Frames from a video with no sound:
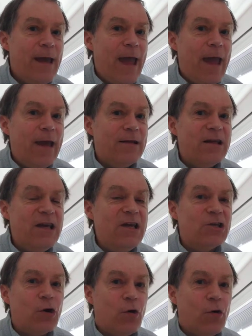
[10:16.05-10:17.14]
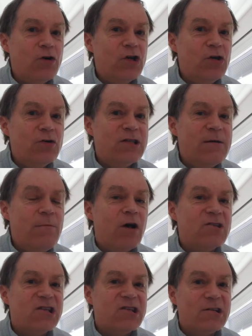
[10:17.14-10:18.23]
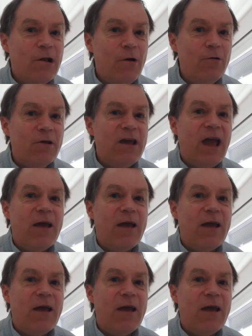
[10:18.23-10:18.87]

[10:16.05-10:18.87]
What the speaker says: And he tortures him slowly